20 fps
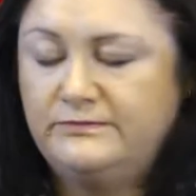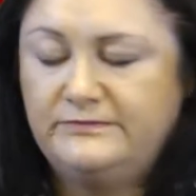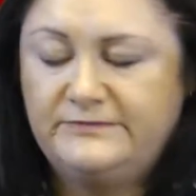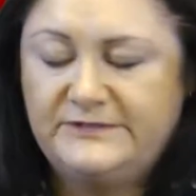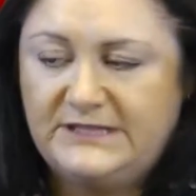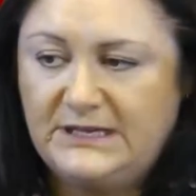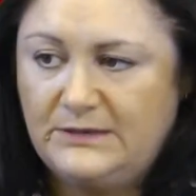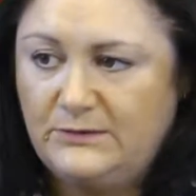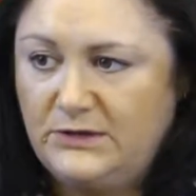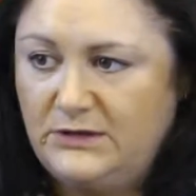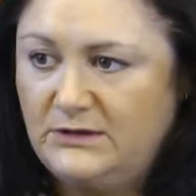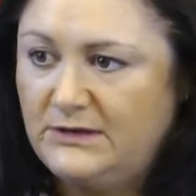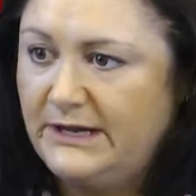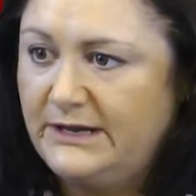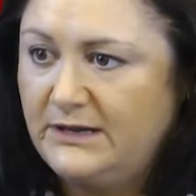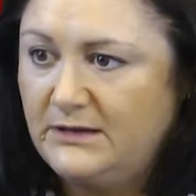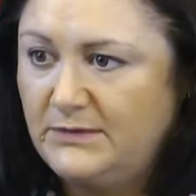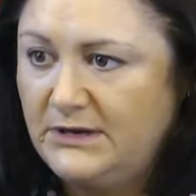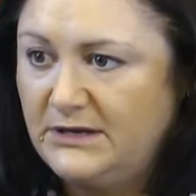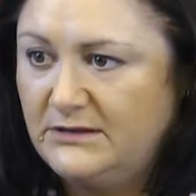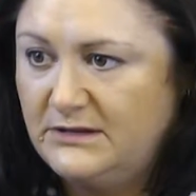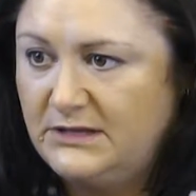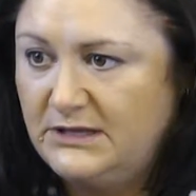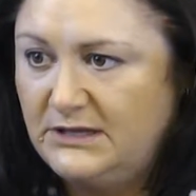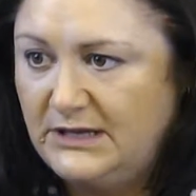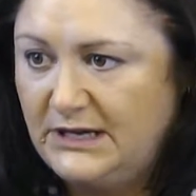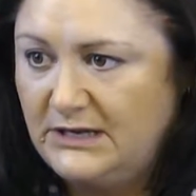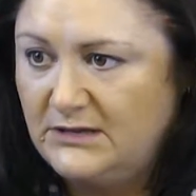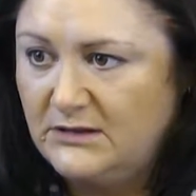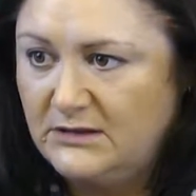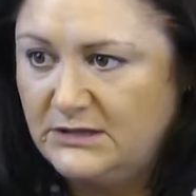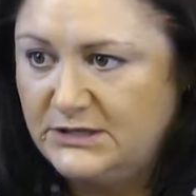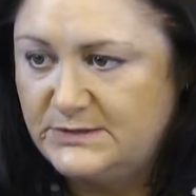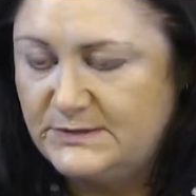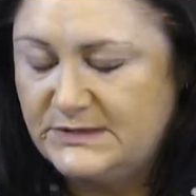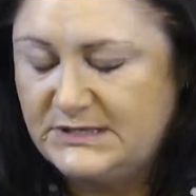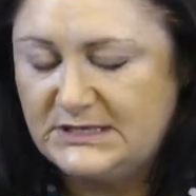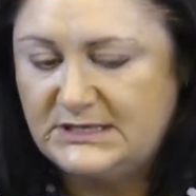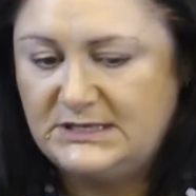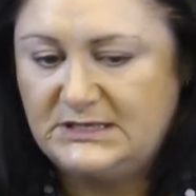say what you like about the
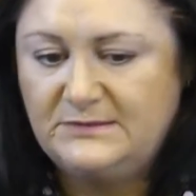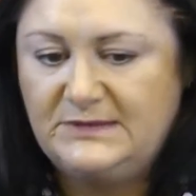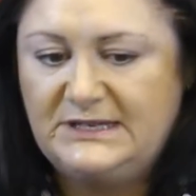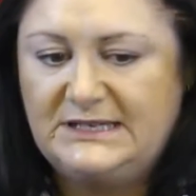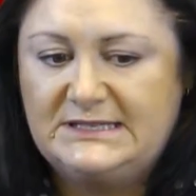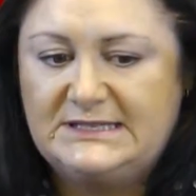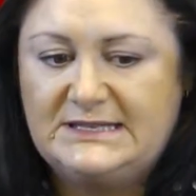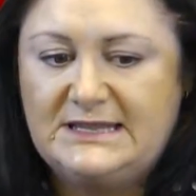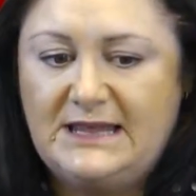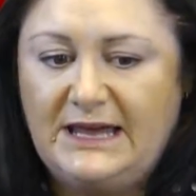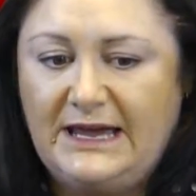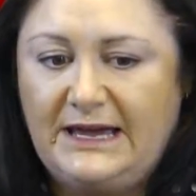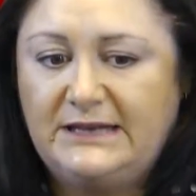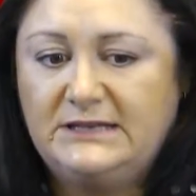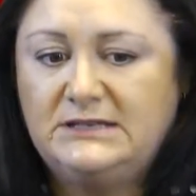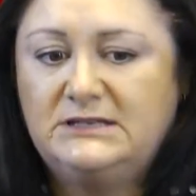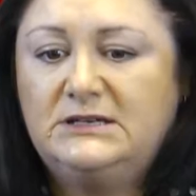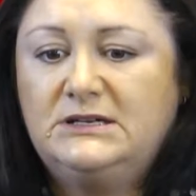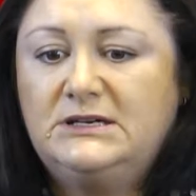acknowledgement system, is that